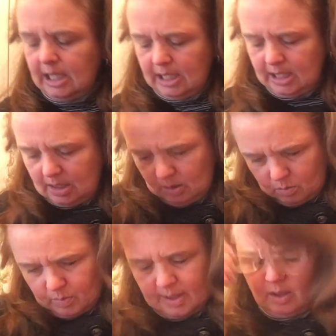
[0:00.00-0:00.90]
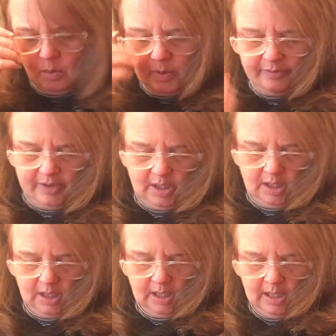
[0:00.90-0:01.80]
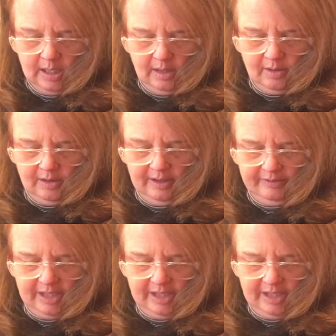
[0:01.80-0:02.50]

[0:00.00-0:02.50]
in, what year was it? These